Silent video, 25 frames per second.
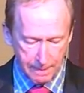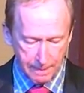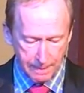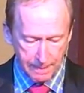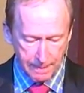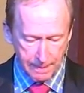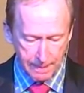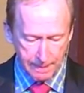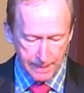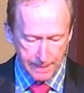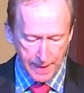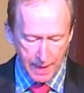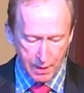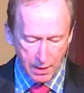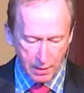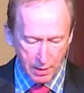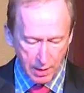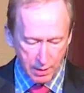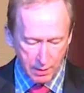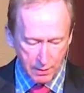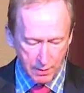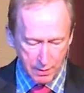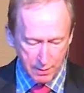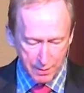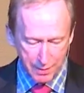Now,
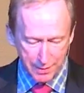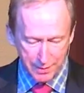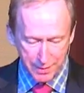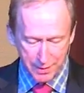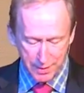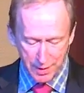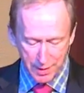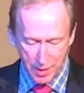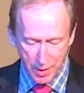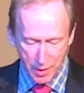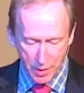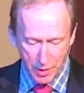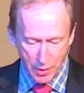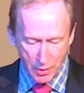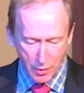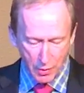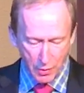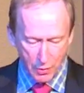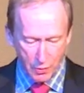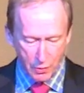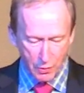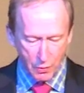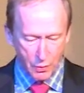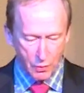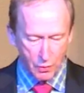
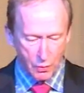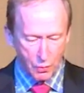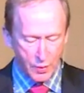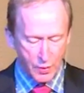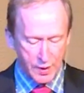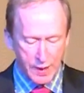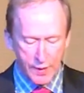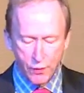whenever